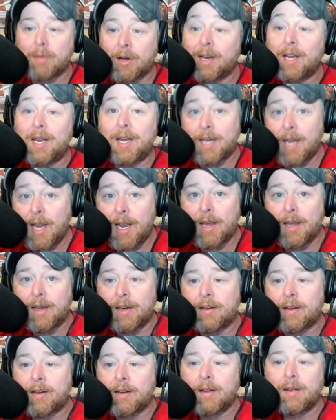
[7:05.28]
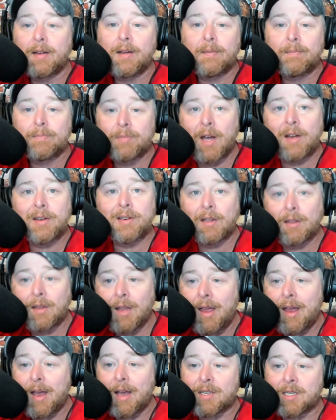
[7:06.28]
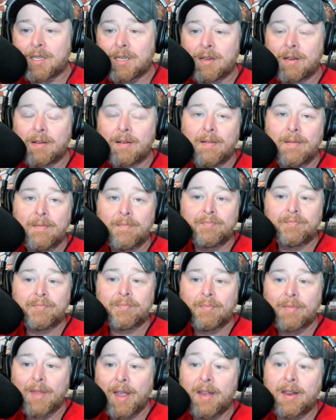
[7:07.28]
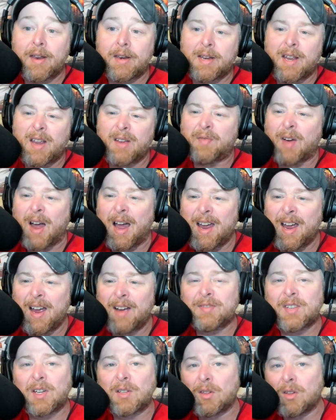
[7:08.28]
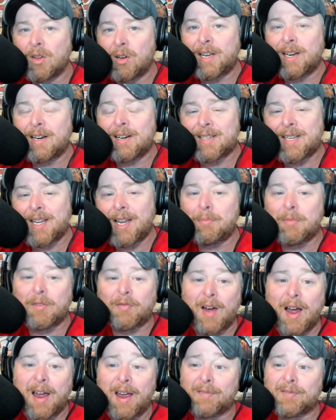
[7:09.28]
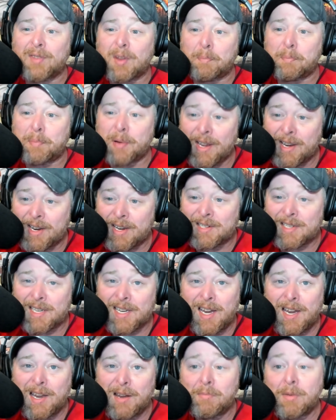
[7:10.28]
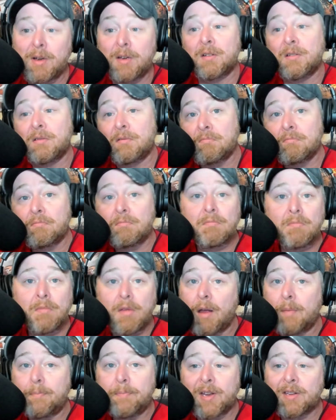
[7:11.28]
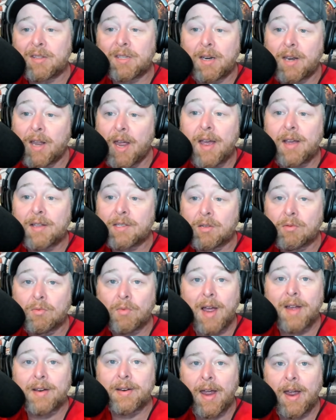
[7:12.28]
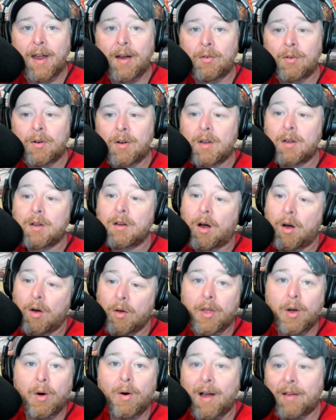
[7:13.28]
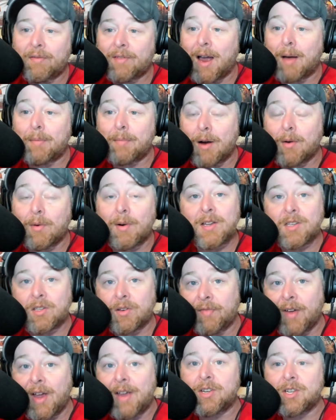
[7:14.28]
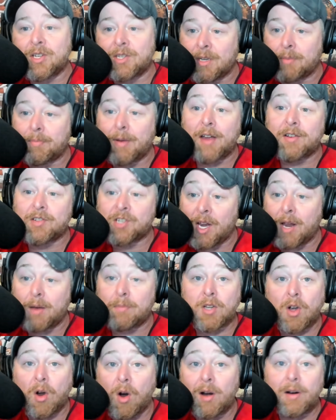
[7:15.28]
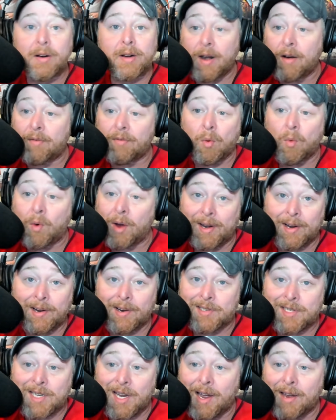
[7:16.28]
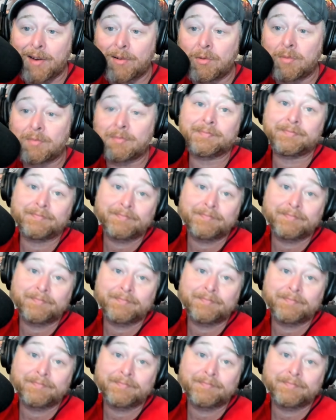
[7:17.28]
but he did nonetheless. And if I have to look at a team, if I have to pick a team, I'd pick the Nets right now, although I've got my reservations about James Harden ever winning a title.